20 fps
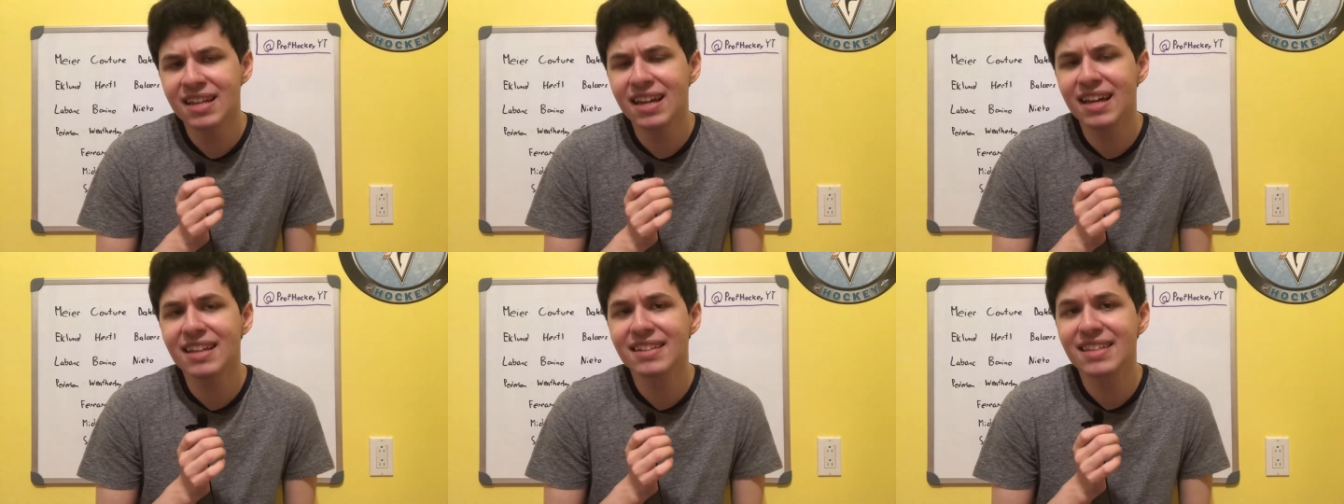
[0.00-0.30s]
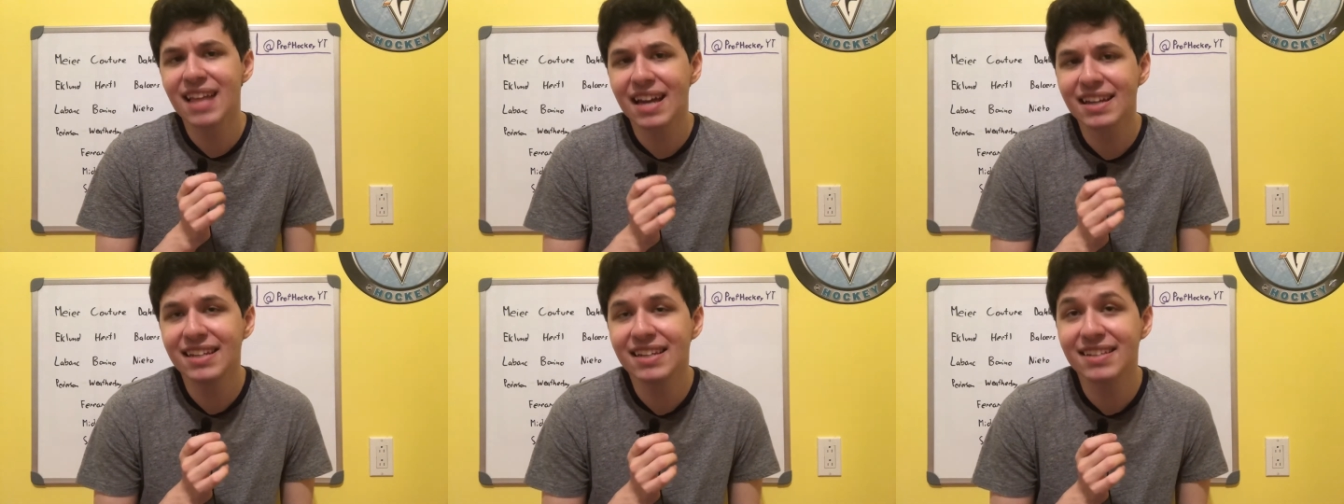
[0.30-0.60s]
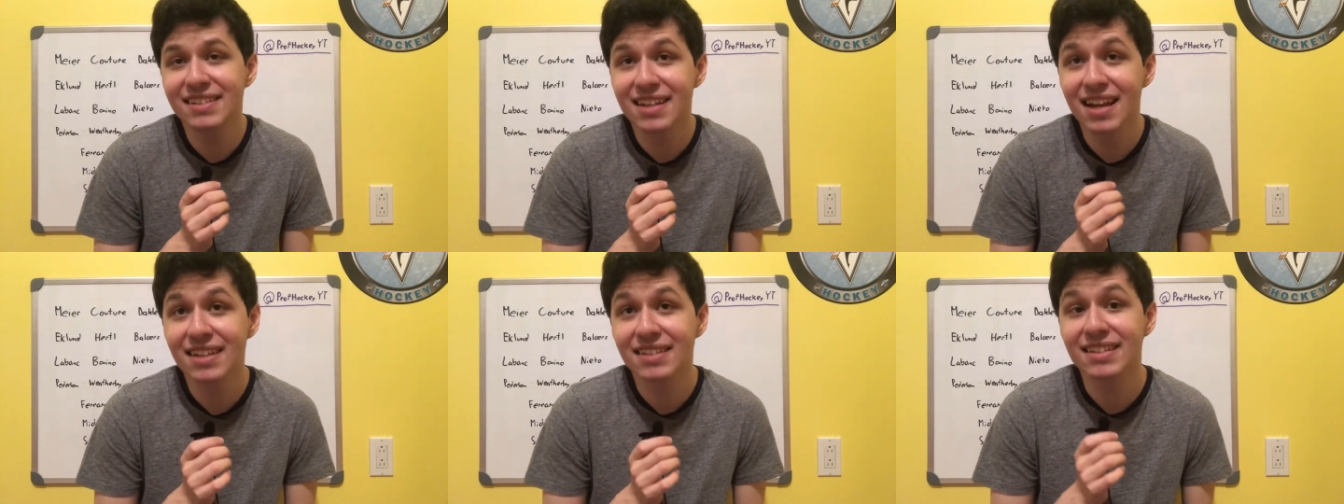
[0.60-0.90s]
is that he
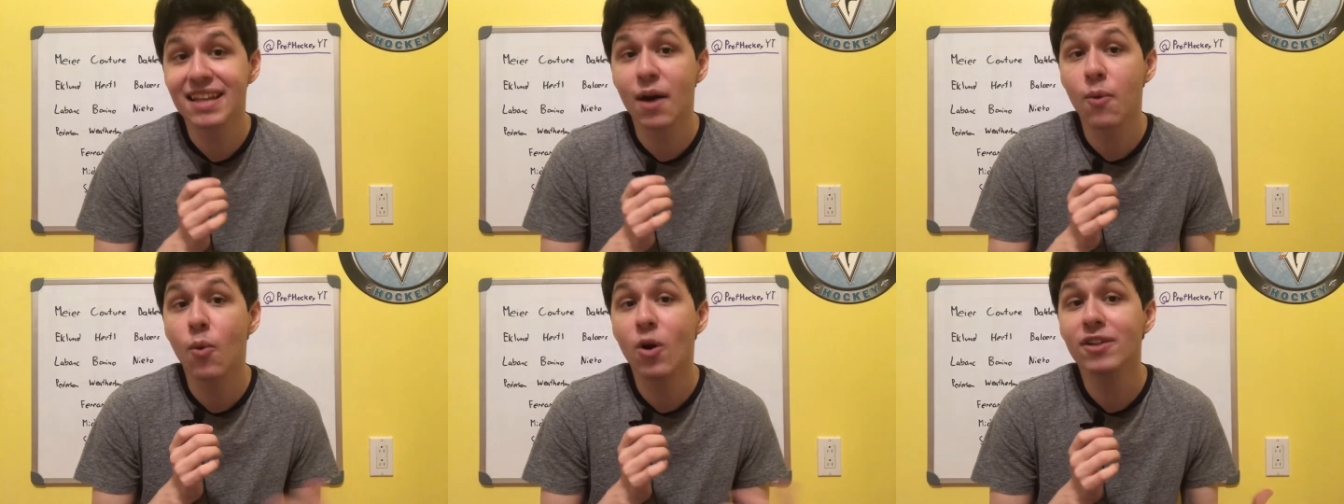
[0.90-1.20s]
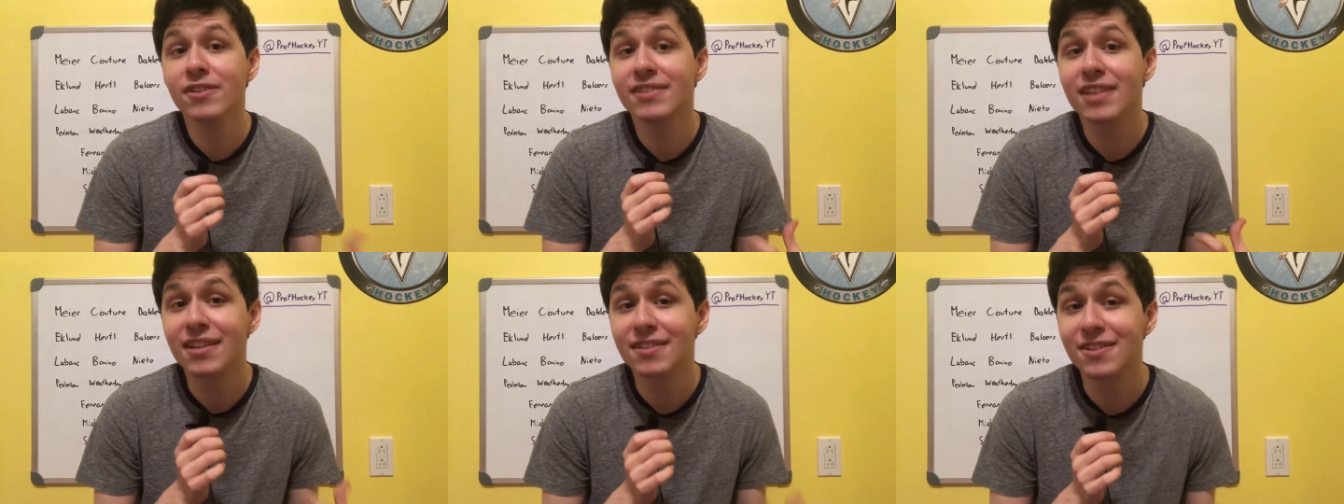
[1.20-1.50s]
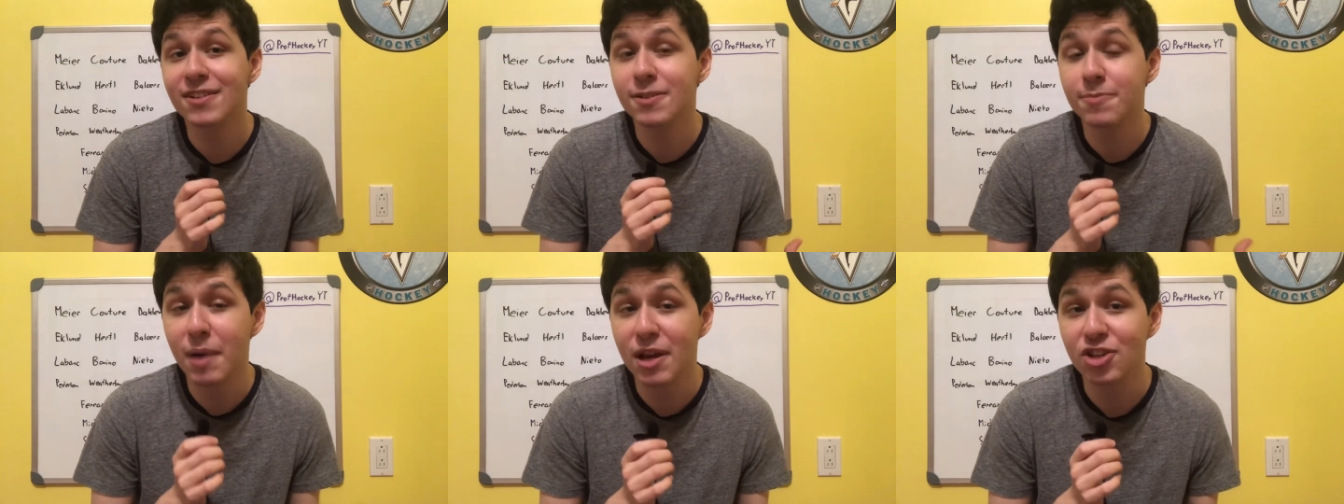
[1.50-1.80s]
says that once that
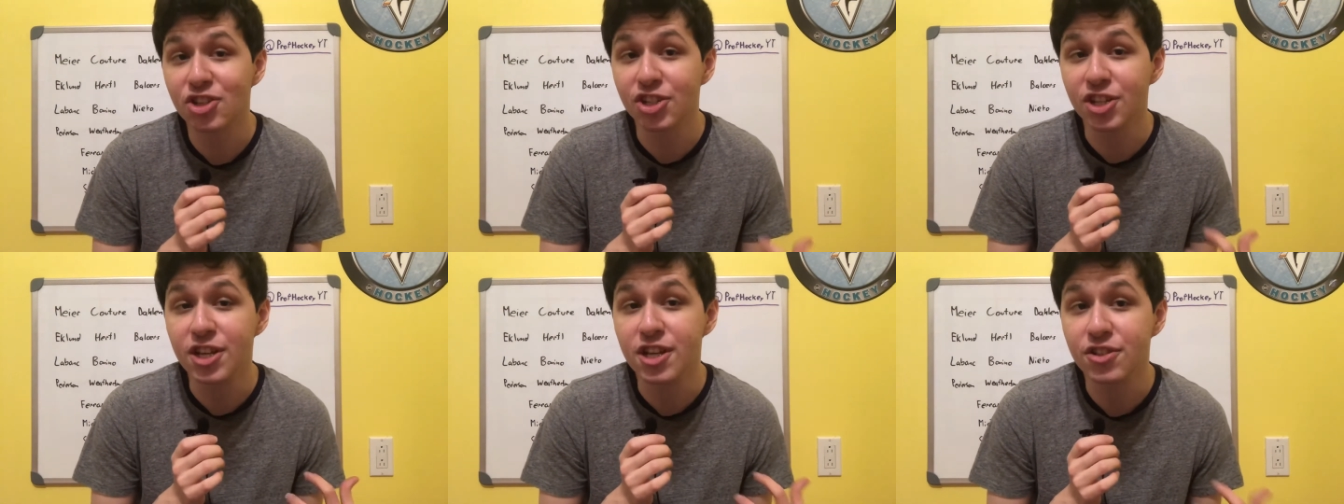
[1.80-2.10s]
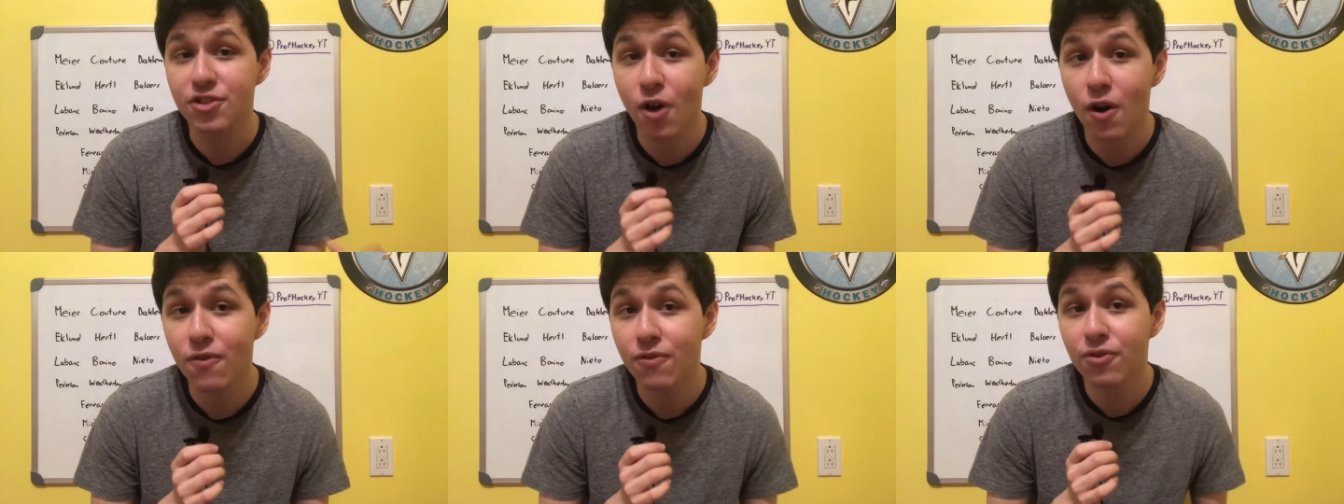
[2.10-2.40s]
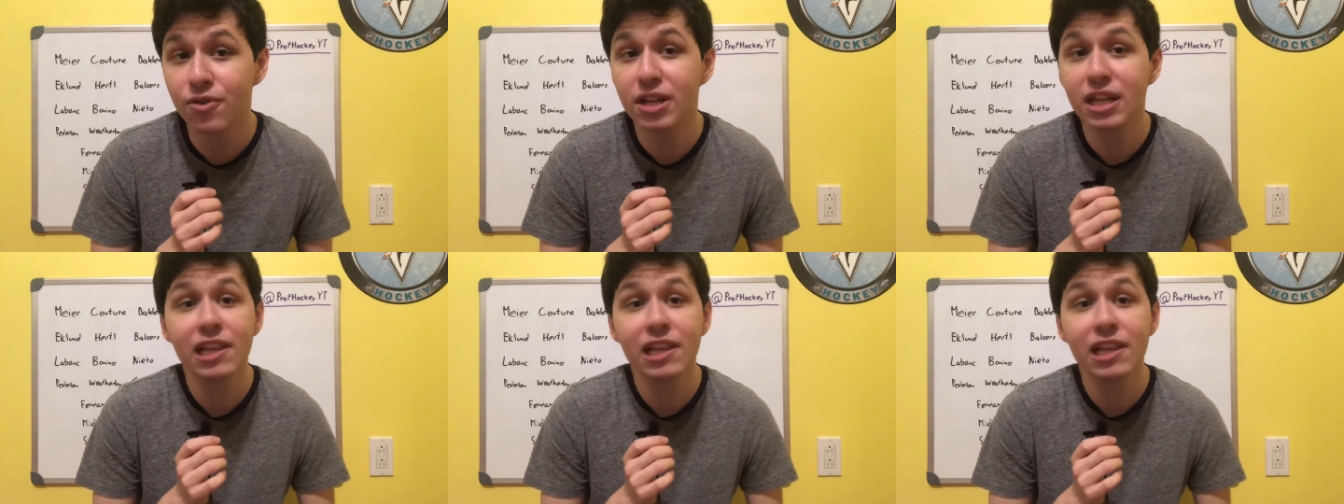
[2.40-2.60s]
suspension is over,